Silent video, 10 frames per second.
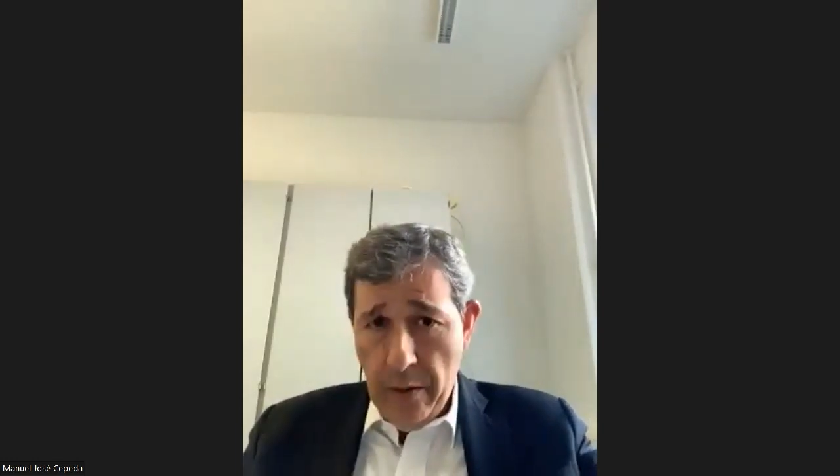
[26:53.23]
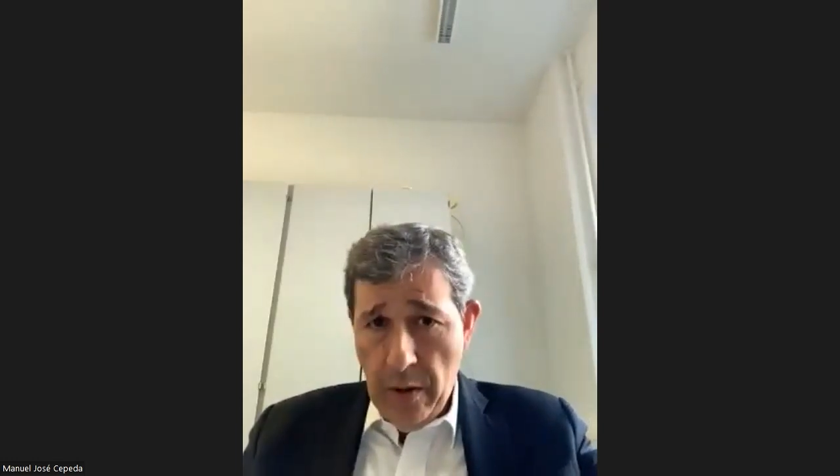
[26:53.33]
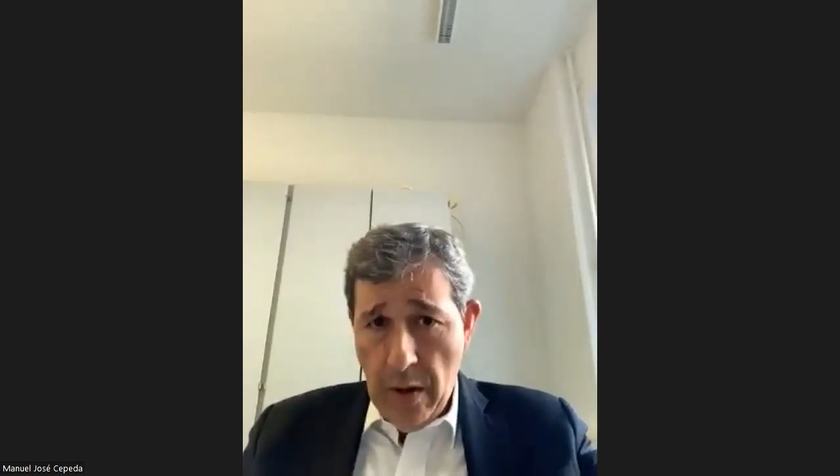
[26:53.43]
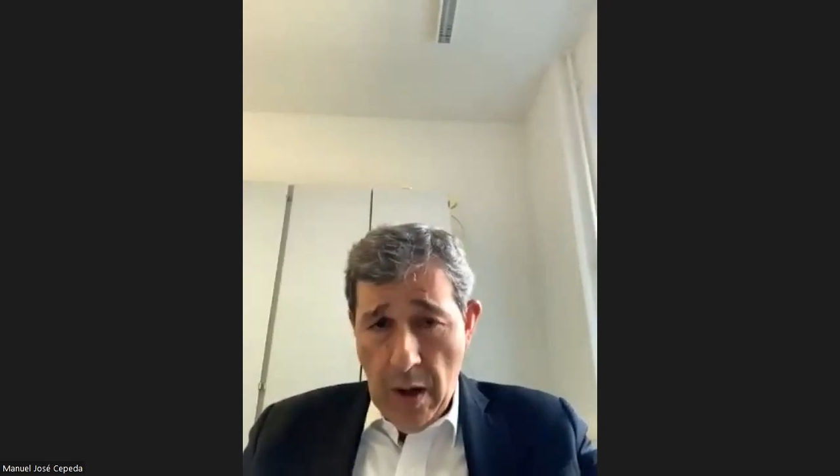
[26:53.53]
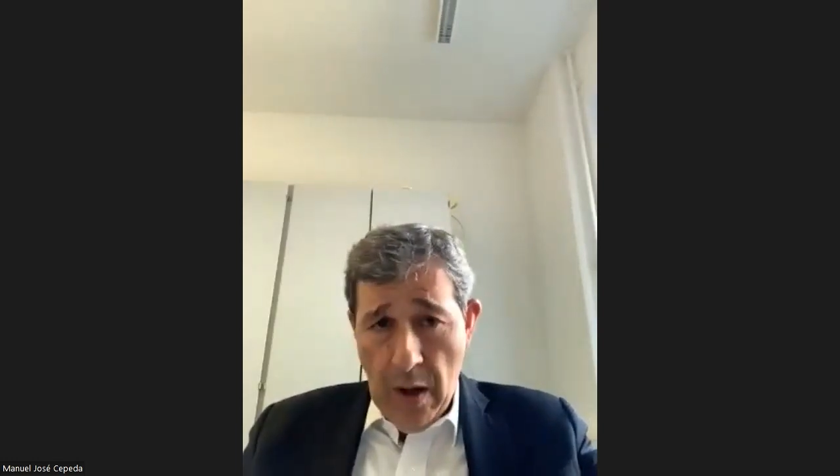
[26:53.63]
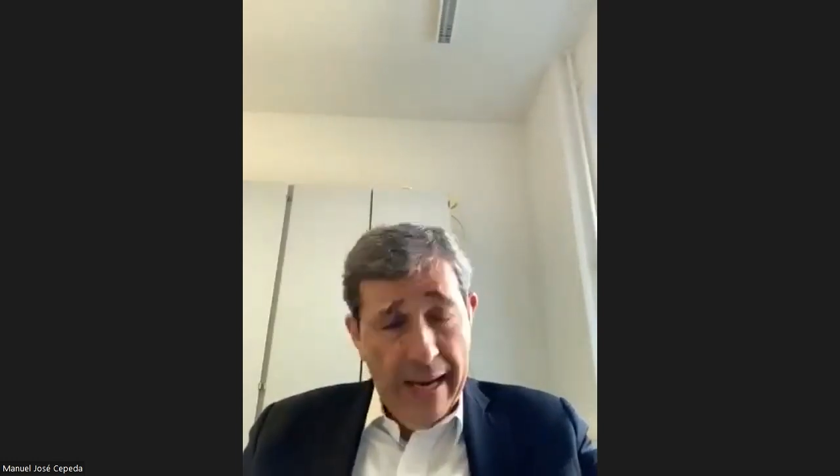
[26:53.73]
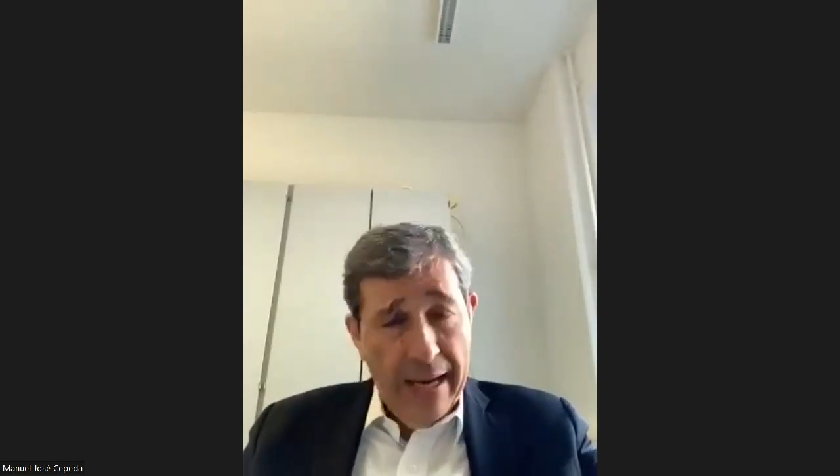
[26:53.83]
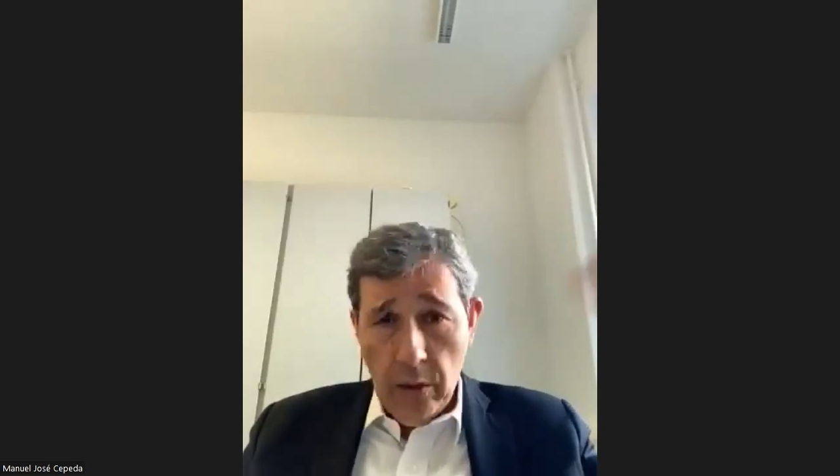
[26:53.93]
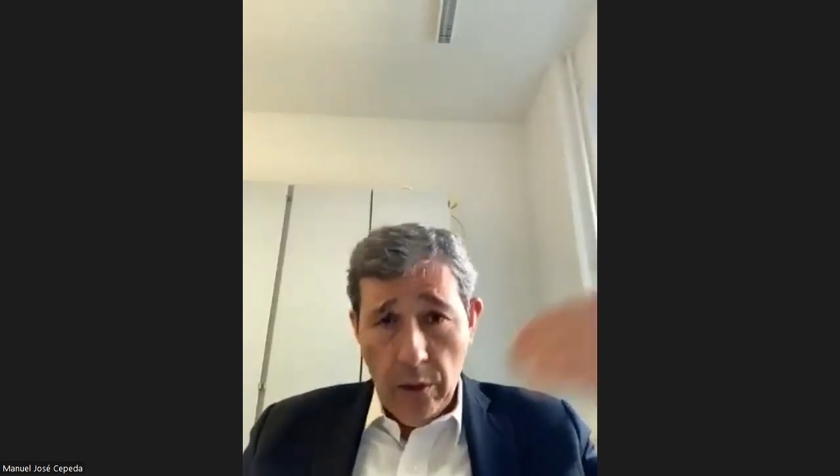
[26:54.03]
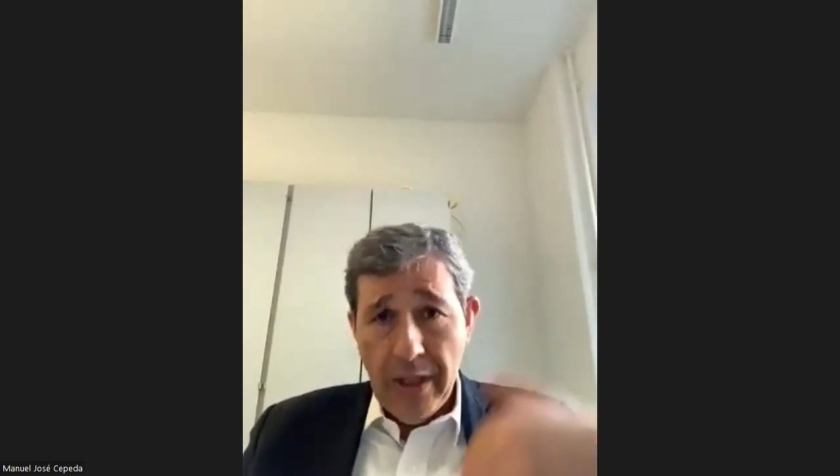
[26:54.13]
and
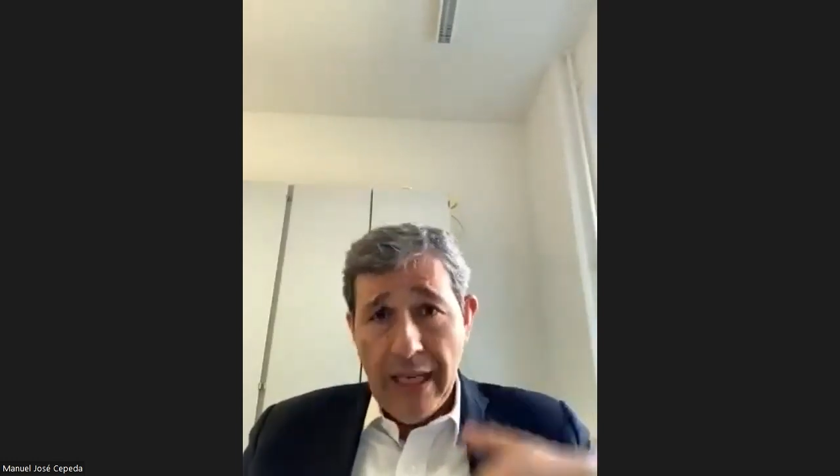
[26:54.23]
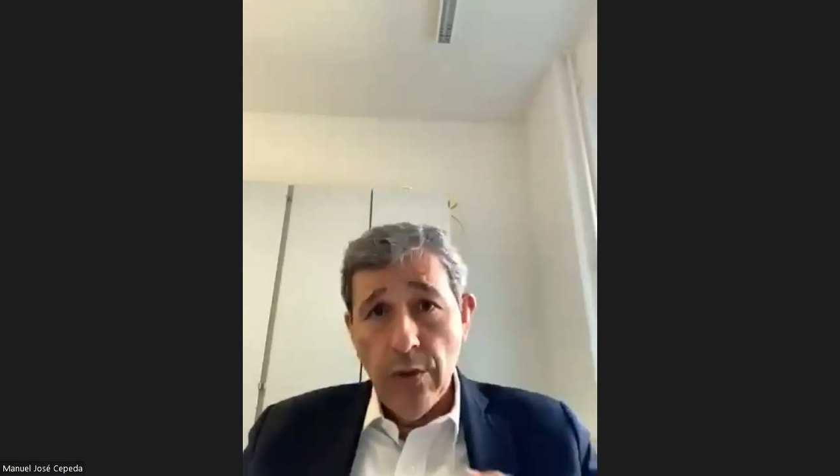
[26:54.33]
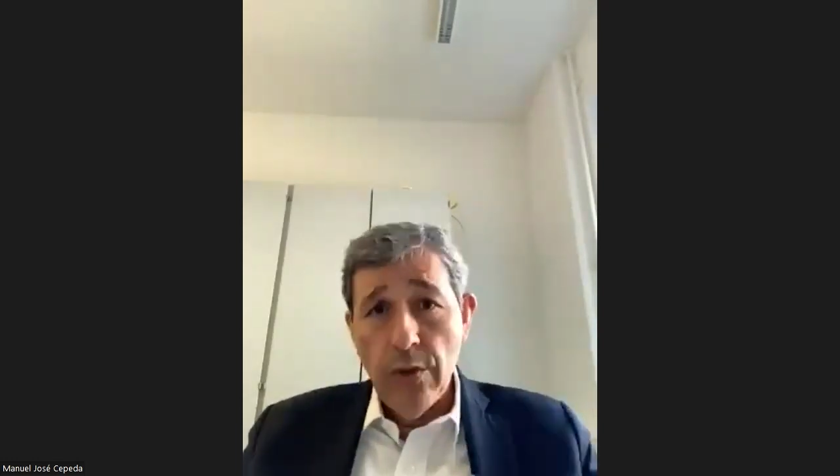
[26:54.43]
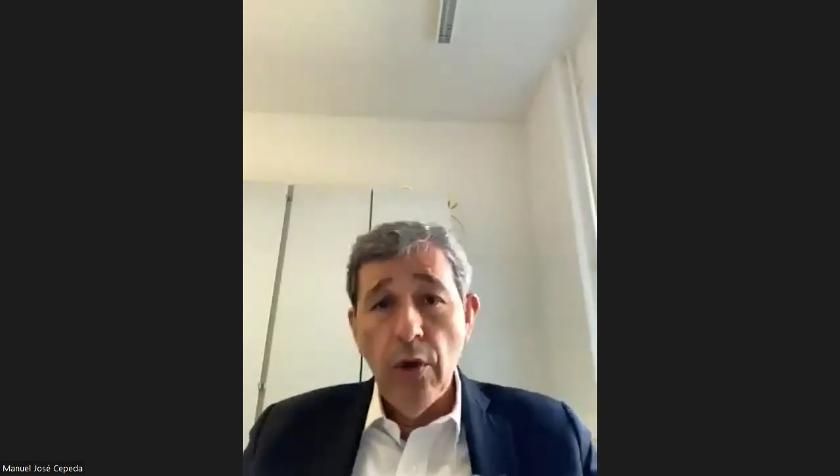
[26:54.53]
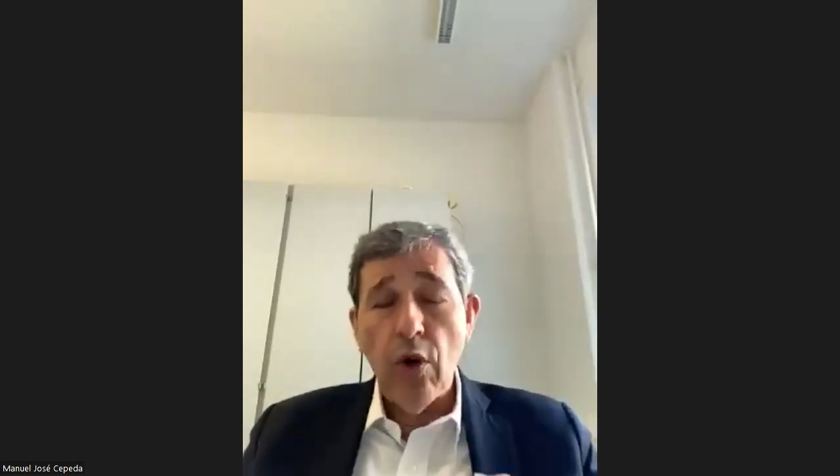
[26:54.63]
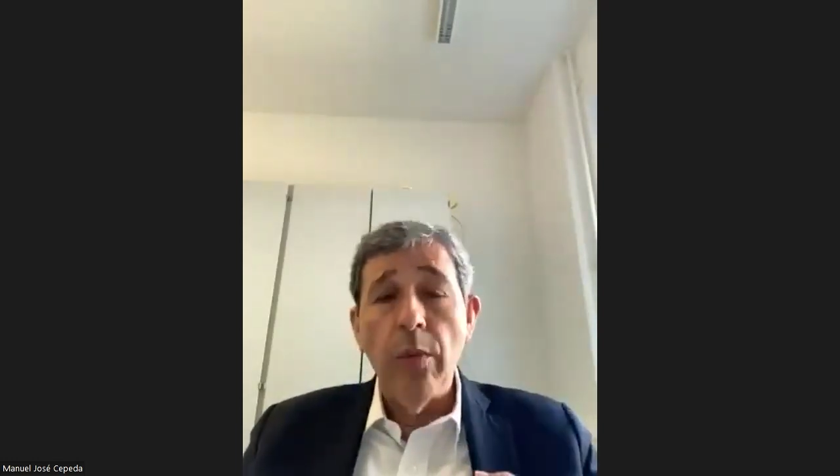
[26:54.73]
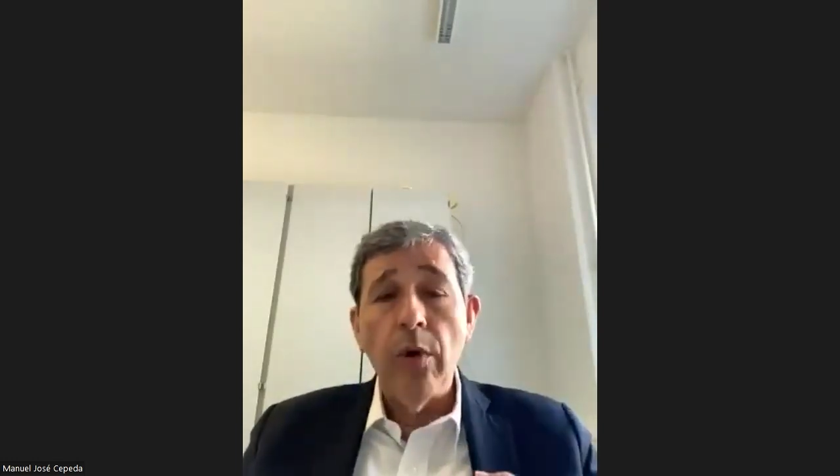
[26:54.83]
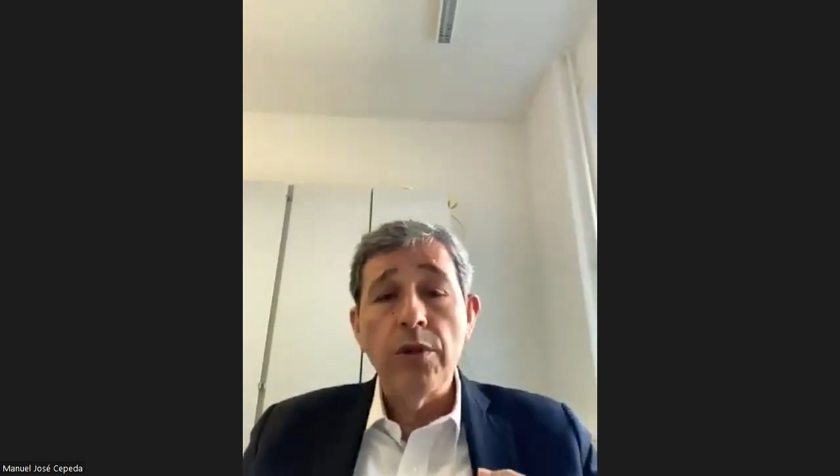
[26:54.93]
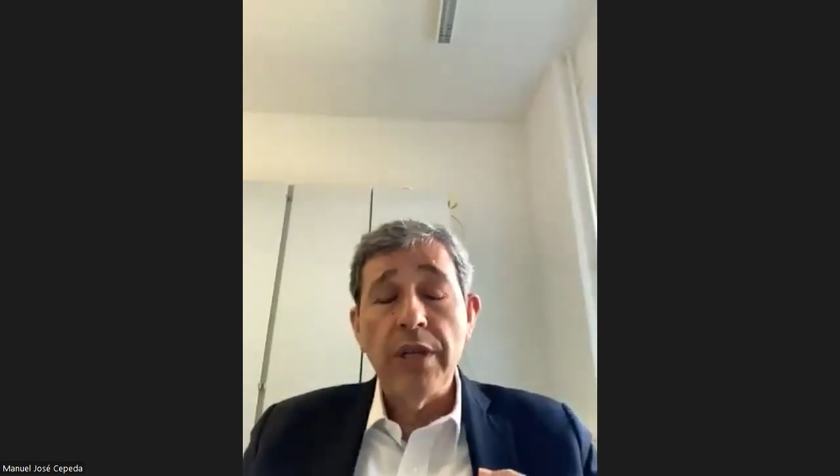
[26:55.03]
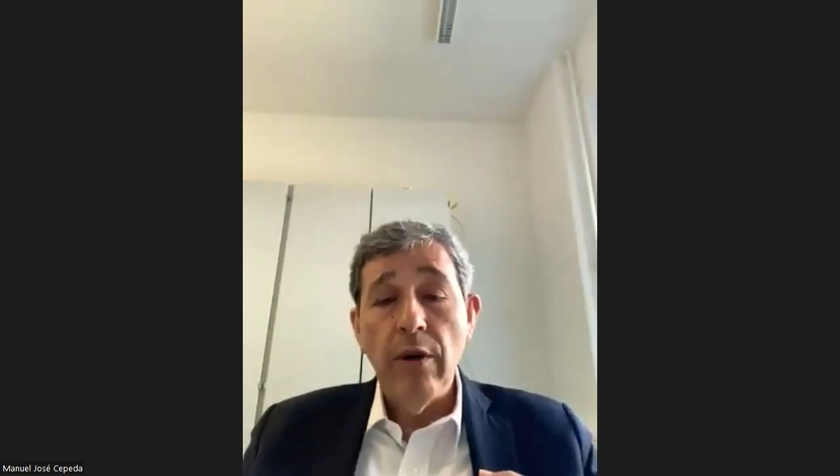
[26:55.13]
discussed the detail of the
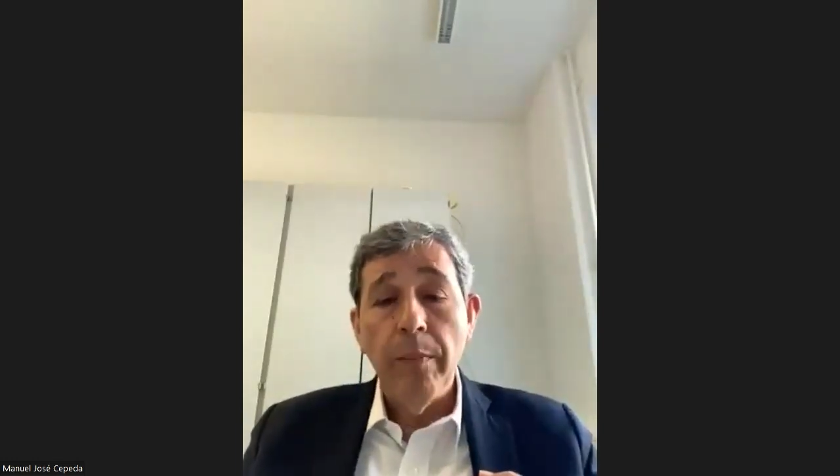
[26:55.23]
text.